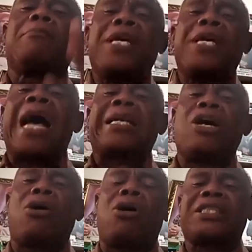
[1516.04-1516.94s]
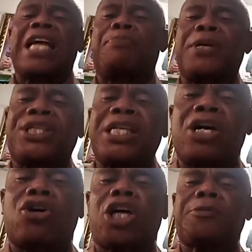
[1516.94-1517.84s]
being at the altar preaching the
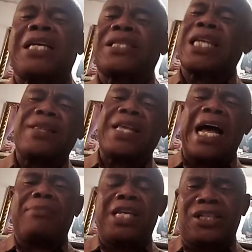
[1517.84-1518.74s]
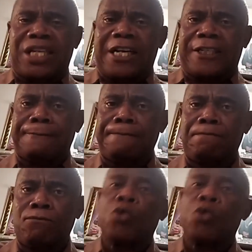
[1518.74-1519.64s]
gospel and saying they are ministers
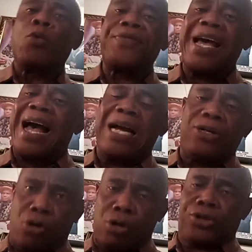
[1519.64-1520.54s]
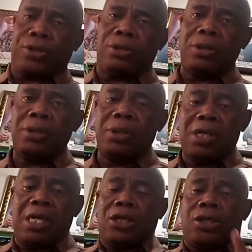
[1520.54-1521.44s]
when they are not.
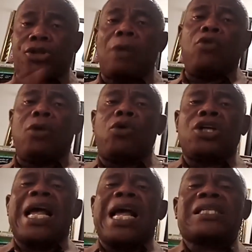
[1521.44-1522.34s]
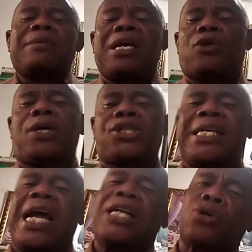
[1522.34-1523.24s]
Someone was asking me a question.
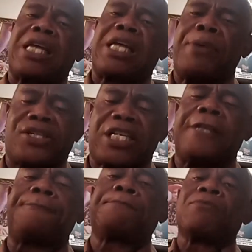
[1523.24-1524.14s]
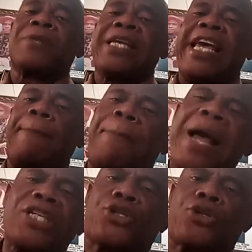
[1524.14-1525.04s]
I told the person, a
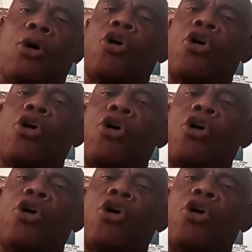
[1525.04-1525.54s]
pastor or a